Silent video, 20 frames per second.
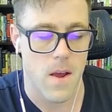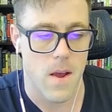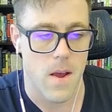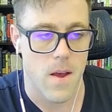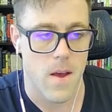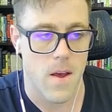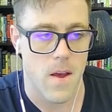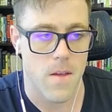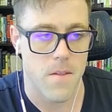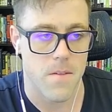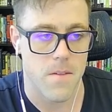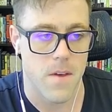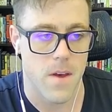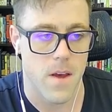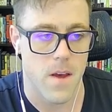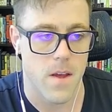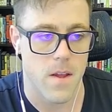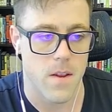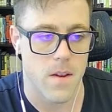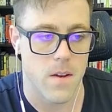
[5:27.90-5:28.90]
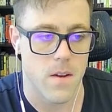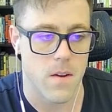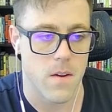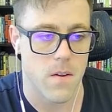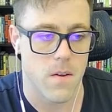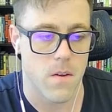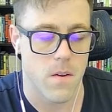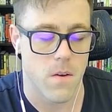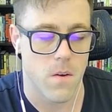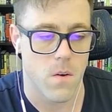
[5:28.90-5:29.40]
And then
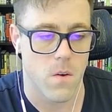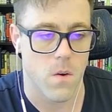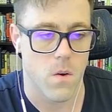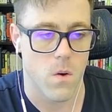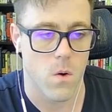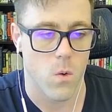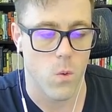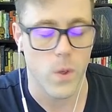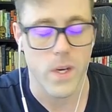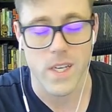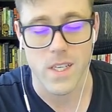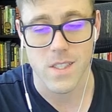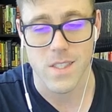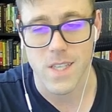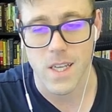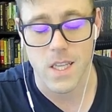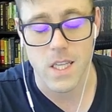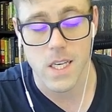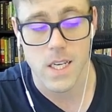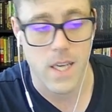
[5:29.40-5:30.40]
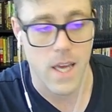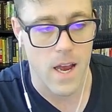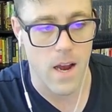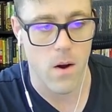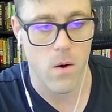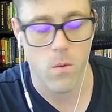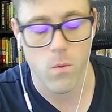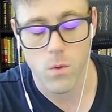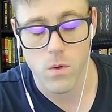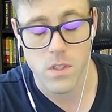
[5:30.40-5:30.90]
we can set the
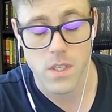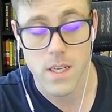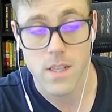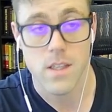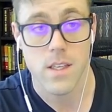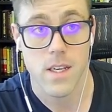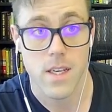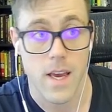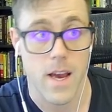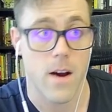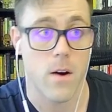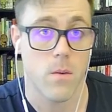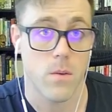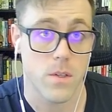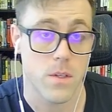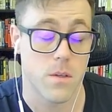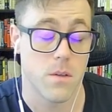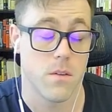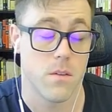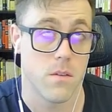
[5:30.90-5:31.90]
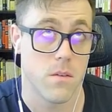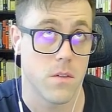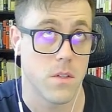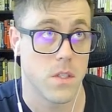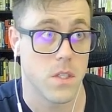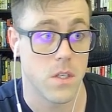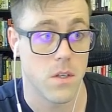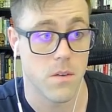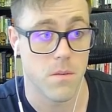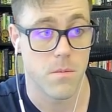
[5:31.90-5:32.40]
account. We'll need the account
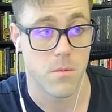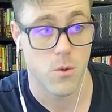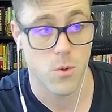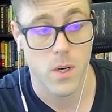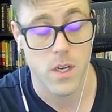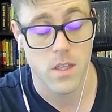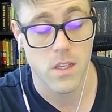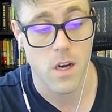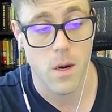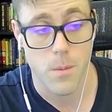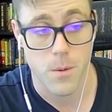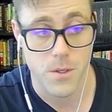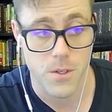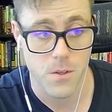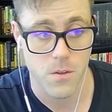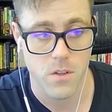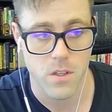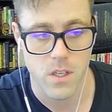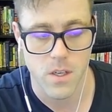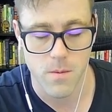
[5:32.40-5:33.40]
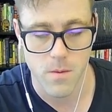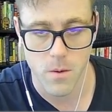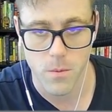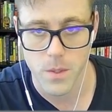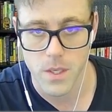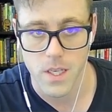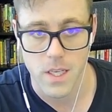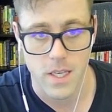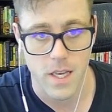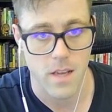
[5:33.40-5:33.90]
to create the opportunity, but we
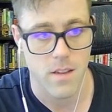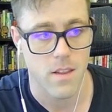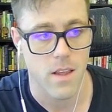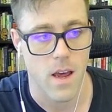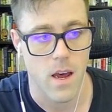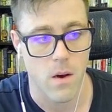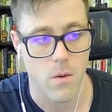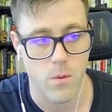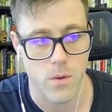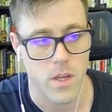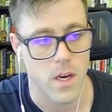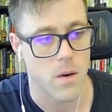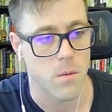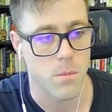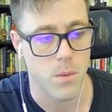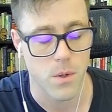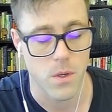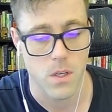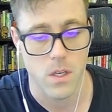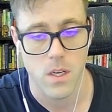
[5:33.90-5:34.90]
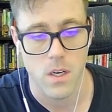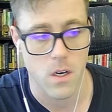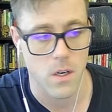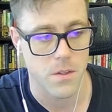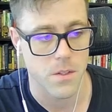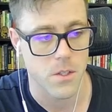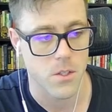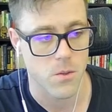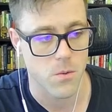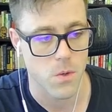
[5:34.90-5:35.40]
can get that without putting it
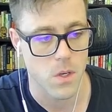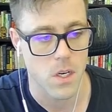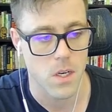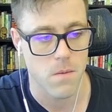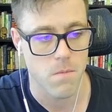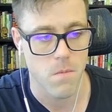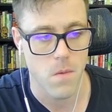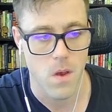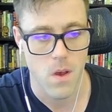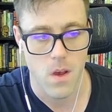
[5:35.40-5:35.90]
on the screen.